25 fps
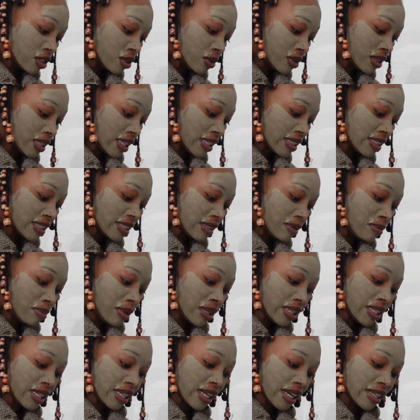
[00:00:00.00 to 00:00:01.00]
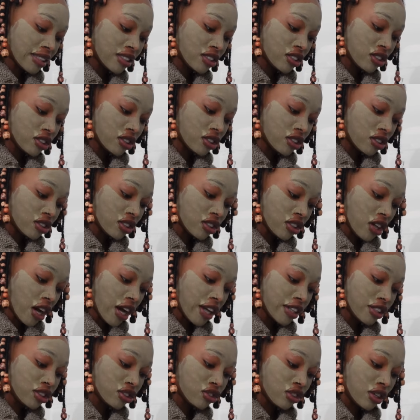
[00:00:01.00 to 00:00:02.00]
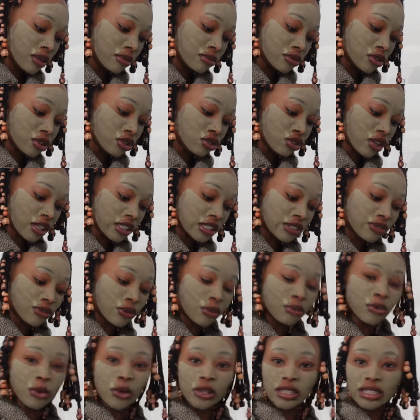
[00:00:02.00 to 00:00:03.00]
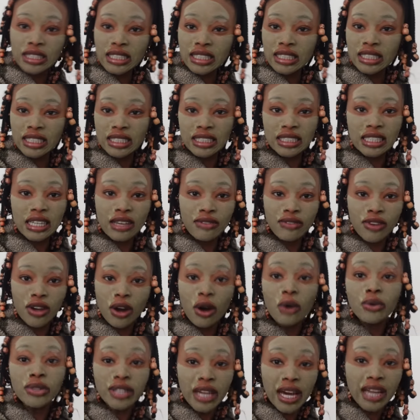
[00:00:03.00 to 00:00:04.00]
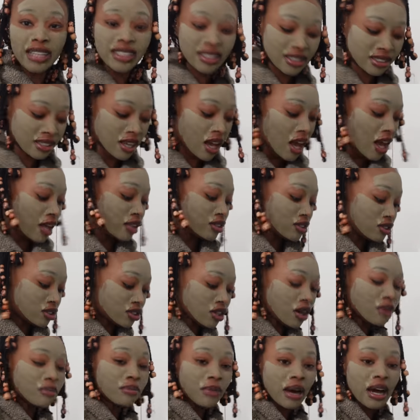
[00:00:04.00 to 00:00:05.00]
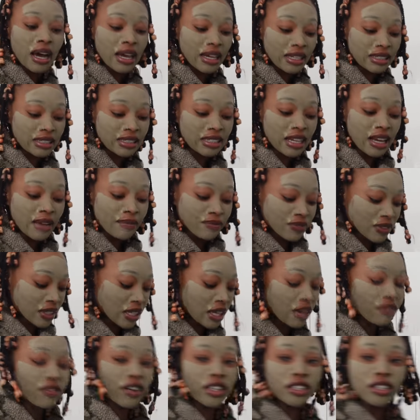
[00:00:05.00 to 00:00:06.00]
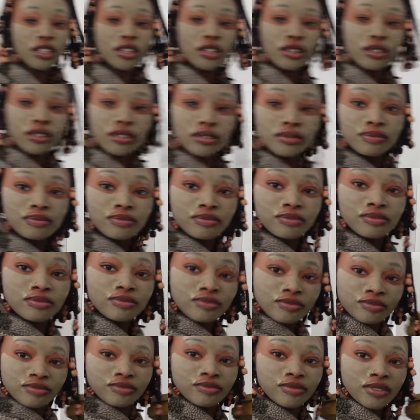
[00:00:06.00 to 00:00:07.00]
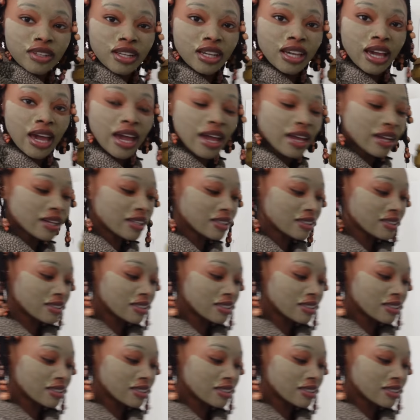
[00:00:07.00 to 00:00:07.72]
So it says, simply connect Sky Stream to transform your existing TV. Oh yes, don't mind if I do, okay?